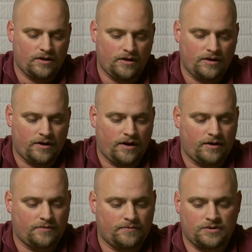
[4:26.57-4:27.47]
All right,
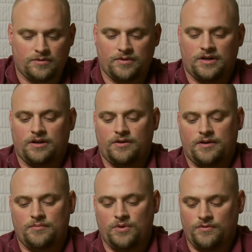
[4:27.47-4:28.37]
so we're going to go
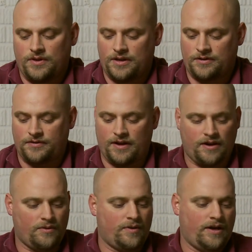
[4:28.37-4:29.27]
ahead and move this out
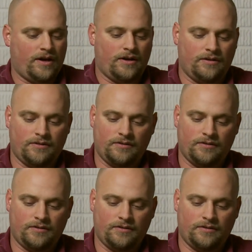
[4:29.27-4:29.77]
of the way.